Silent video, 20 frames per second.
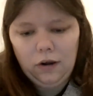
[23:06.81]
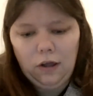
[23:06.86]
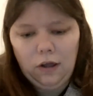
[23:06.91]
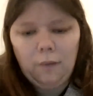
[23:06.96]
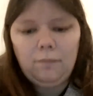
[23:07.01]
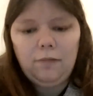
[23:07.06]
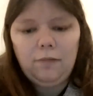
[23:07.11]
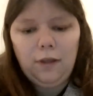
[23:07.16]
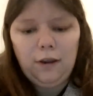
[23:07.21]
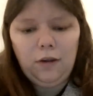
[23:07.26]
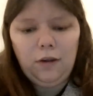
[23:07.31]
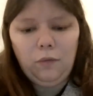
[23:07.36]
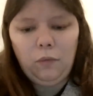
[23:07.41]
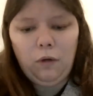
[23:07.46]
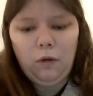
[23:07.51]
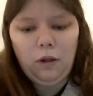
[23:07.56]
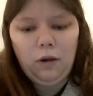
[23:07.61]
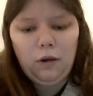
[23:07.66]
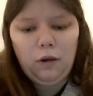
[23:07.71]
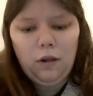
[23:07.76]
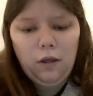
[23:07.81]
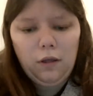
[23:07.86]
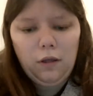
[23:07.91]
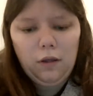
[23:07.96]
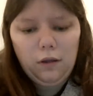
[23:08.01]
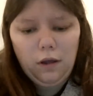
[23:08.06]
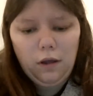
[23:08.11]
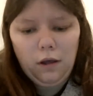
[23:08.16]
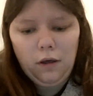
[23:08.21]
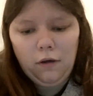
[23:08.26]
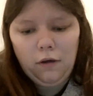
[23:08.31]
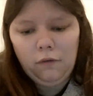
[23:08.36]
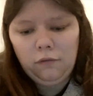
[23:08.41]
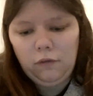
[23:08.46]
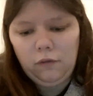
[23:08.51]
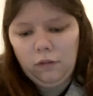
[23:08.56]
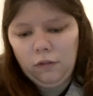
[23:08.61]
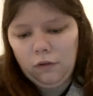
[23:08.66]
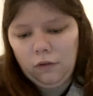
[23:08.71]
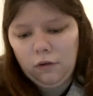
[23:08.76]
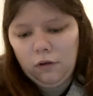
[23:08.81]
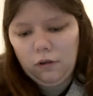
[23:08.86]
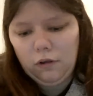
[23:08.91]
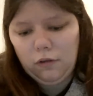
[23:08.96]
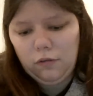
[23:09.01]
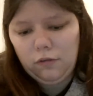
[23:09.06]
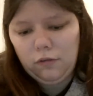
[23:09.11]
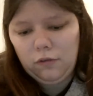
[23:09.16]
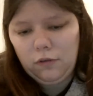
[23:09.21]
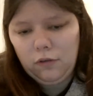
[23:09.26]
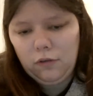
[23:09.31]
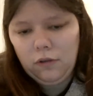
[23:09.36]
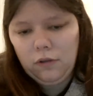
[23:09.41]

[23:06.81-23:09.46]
updated one, of the hooks